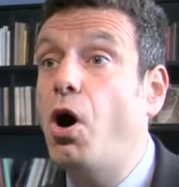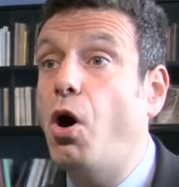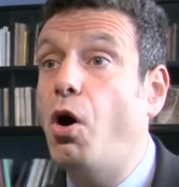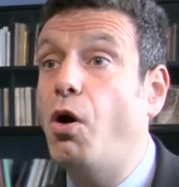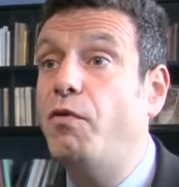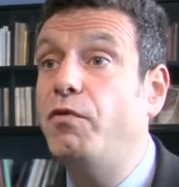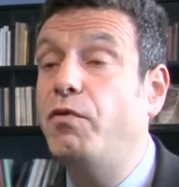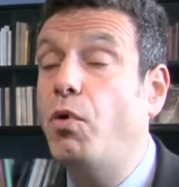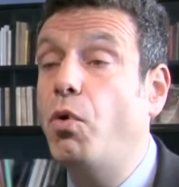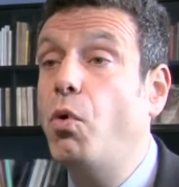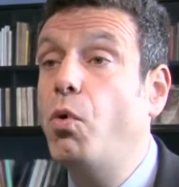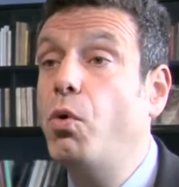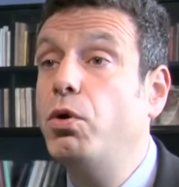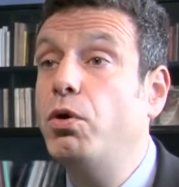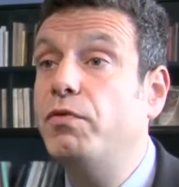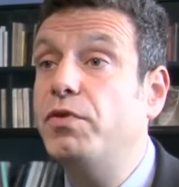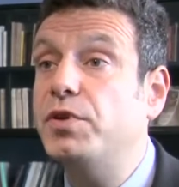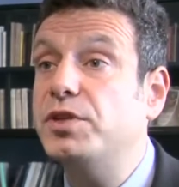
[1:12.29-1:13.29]
of
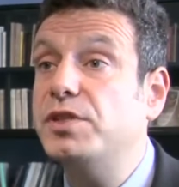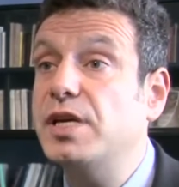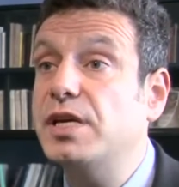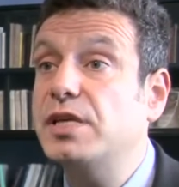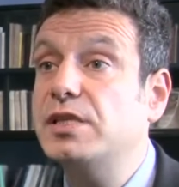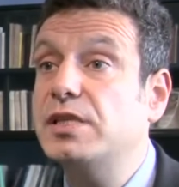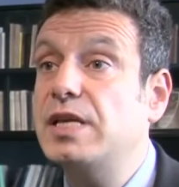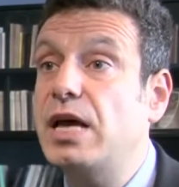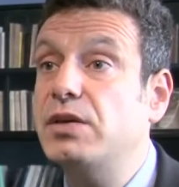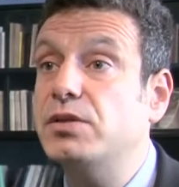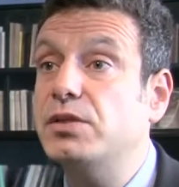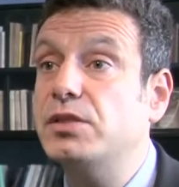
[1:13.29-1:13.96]
all of the 6,000